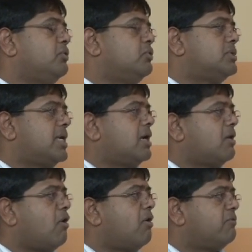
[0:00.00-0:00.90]
you take
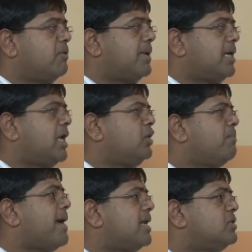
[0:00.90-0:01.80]
out all of your money and
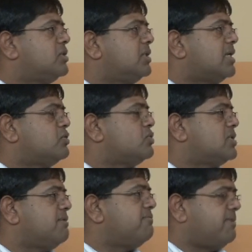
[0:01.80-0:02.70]
you manage it as you
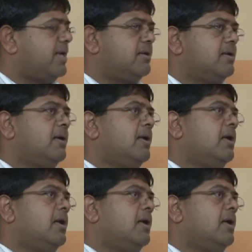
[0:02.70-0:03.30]
see fit.